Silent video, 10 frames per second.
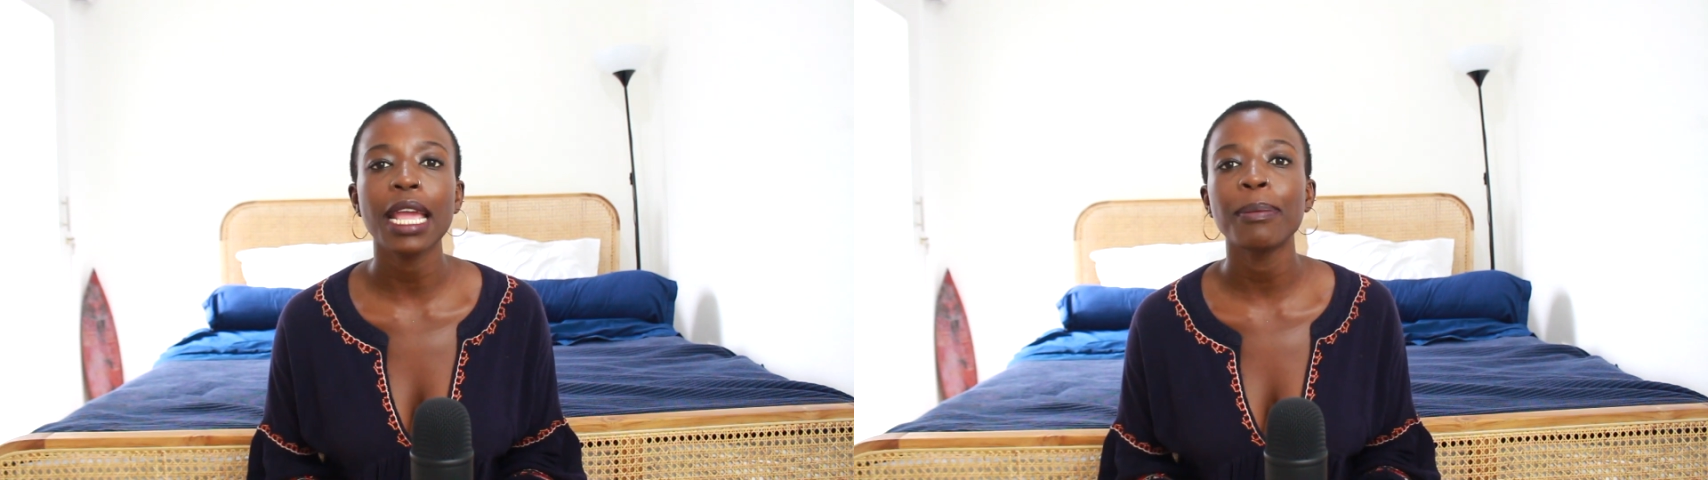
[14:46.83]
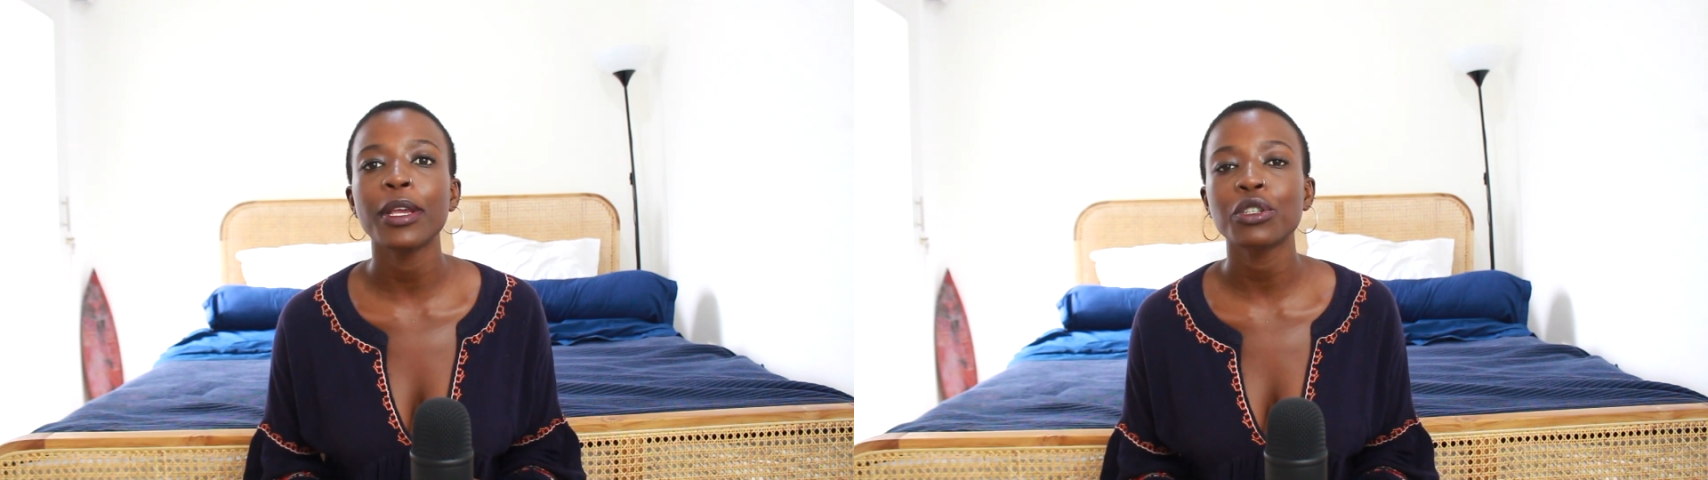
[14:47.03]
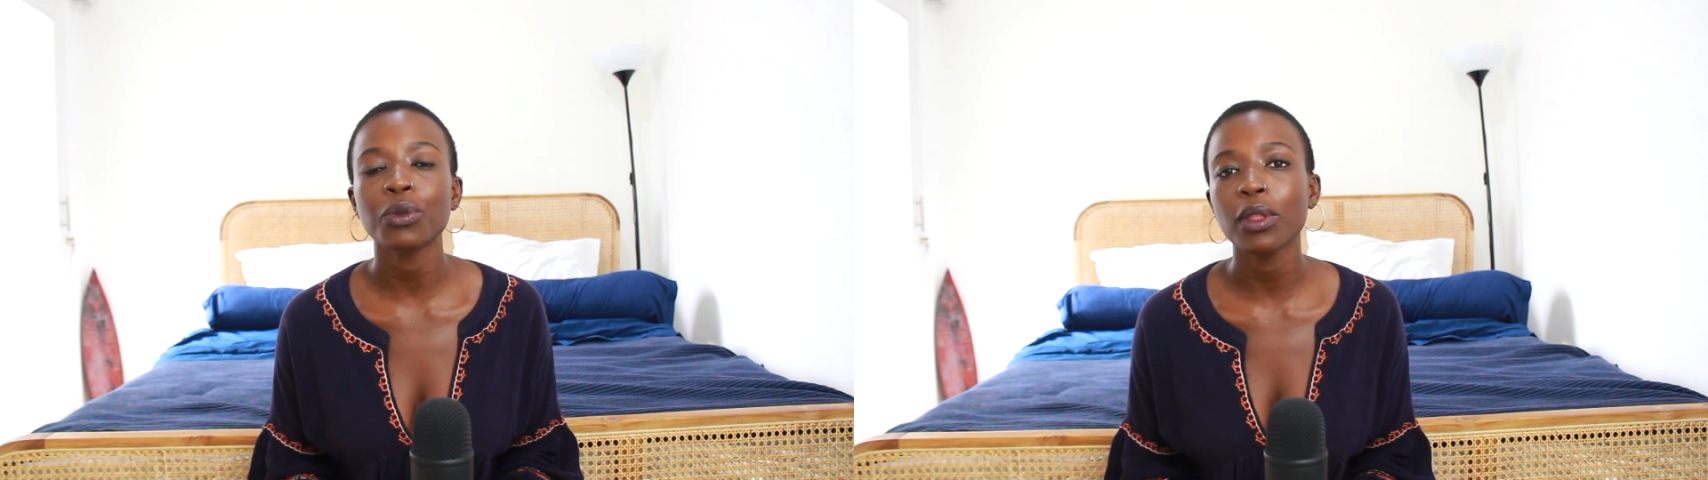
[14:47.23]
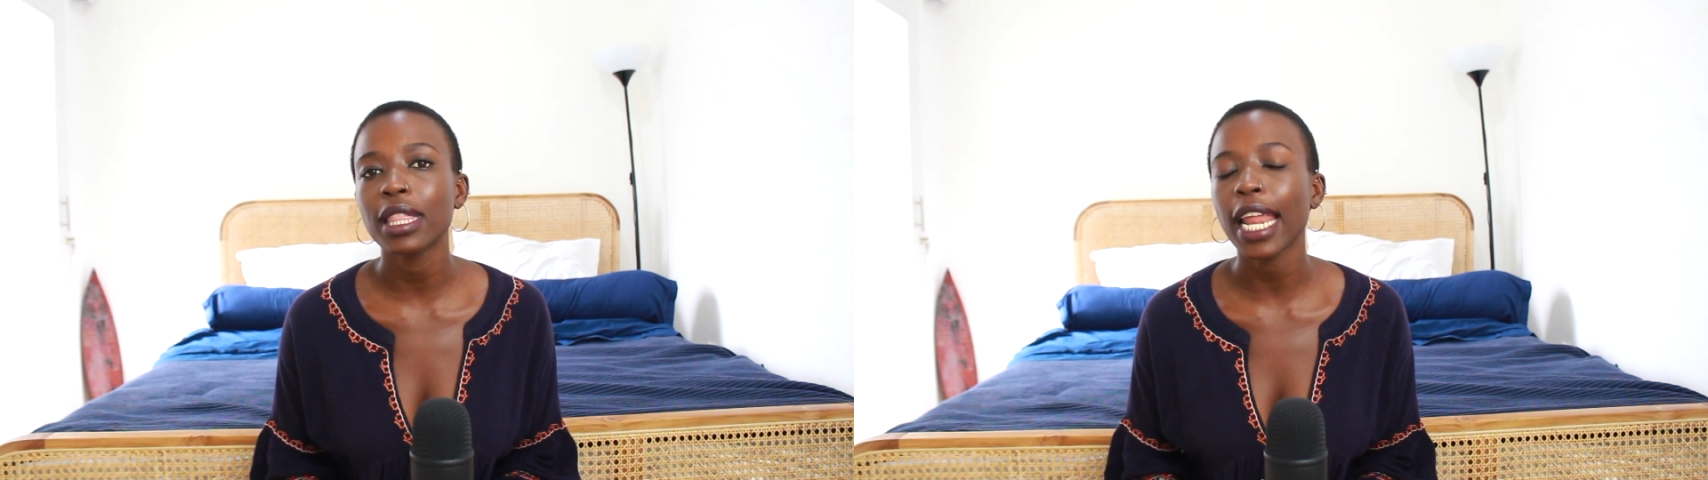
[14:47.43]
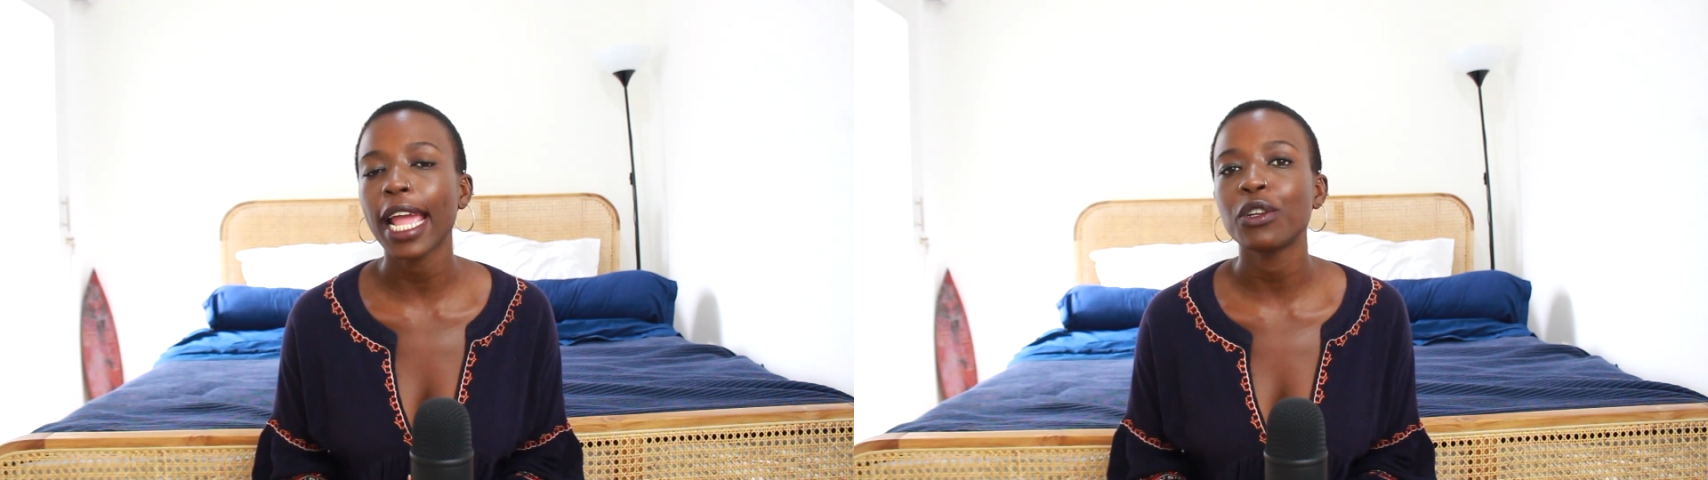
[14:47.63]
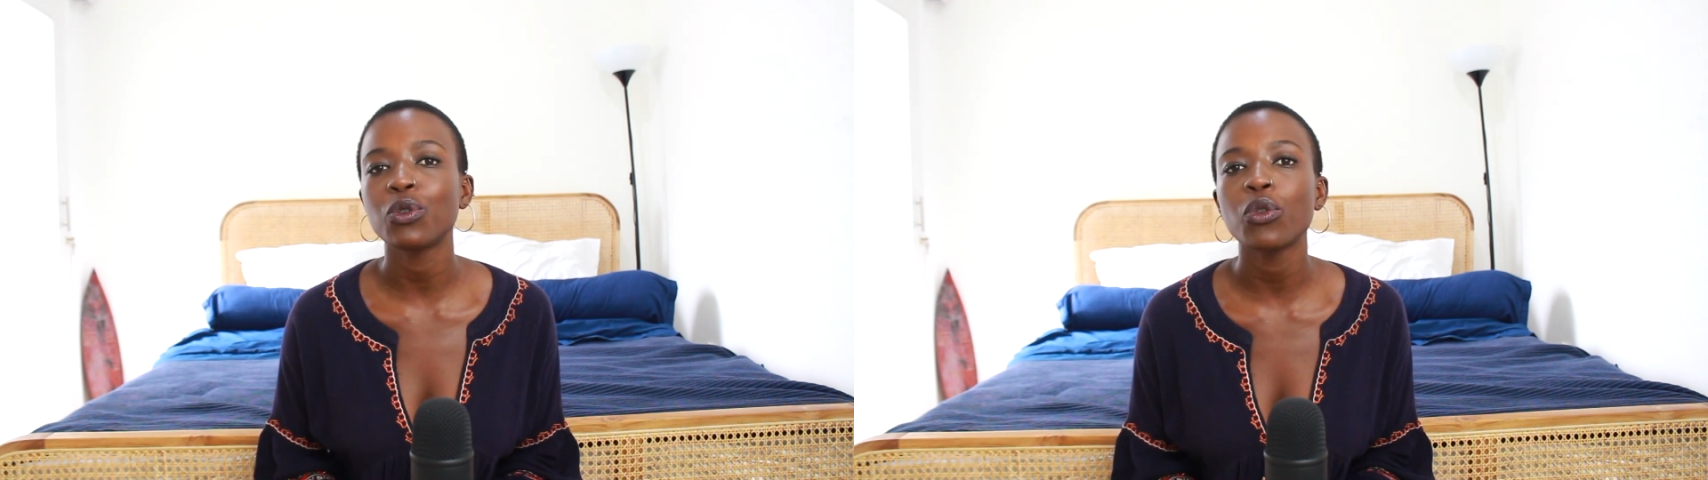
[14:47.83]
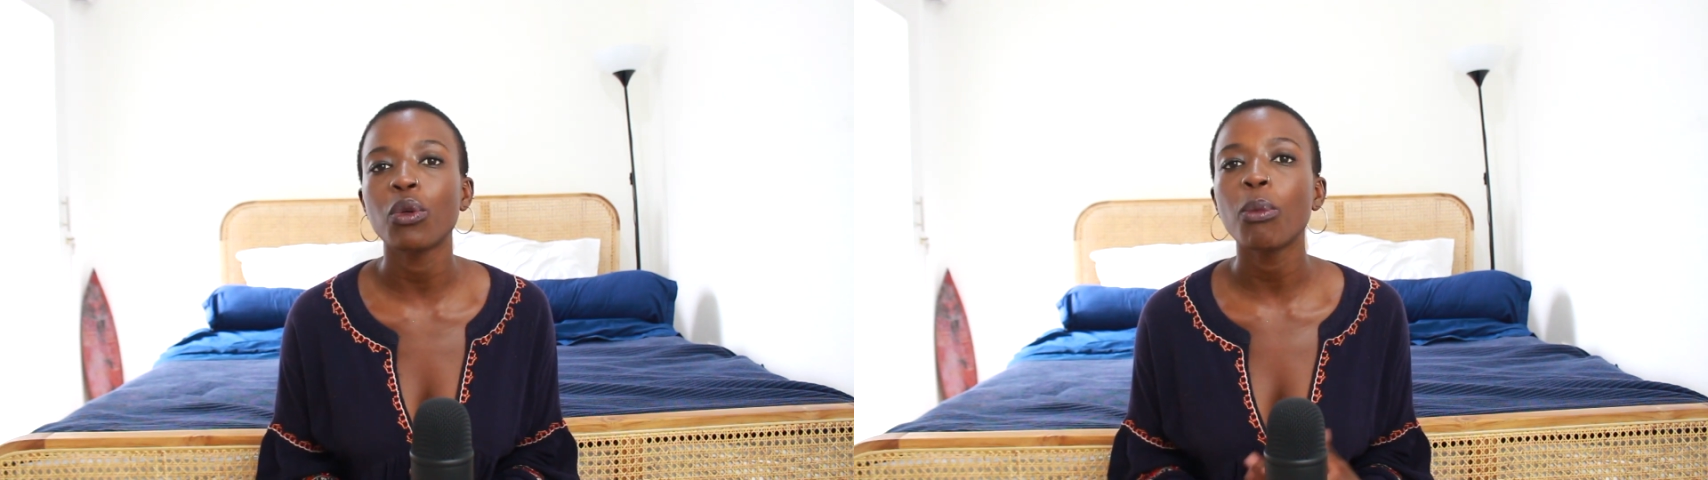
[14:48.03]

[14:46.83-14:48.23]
I make sure that I do the